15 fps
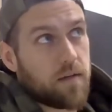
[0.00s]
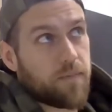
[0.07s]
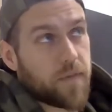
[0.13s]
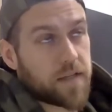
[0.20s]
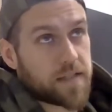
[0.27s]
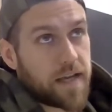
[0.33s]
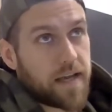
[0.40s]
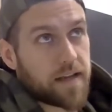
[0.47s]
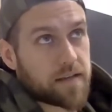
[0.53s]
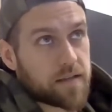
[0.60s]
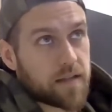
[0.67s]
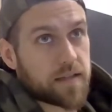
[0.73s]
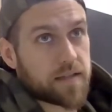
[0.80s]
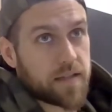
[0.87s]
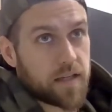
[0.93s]
it takes
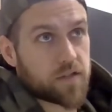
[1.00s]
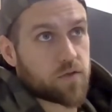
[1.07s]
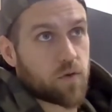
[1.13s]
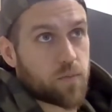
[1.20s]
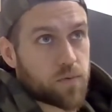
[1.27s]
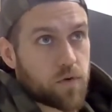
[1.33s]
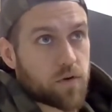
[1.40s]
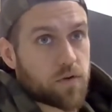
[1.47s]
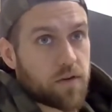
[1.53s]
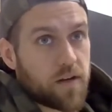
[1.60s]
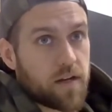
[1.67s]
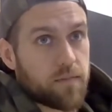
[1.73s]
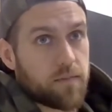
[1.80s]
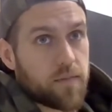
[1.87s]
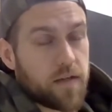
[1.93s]
an intentional
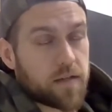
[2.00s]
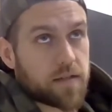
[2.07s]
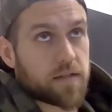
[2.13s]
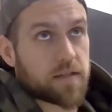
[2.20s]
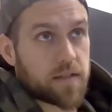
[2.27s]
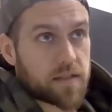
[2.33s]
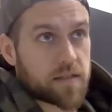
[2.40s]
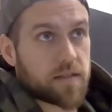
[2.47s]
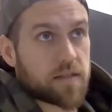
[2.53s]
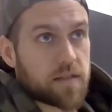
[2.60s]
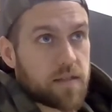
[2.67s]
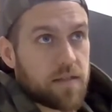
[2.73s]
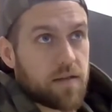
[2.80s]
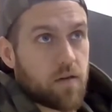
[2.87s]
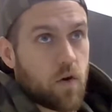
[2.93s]
program and
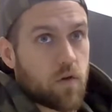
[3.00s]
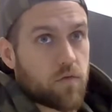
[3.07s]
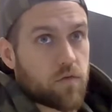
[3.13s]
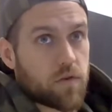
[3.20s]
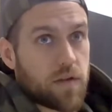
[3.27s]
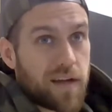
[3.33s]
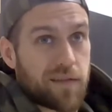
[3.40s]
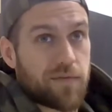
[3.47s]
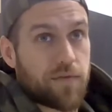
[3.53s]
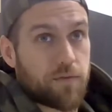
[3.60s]
consistency over like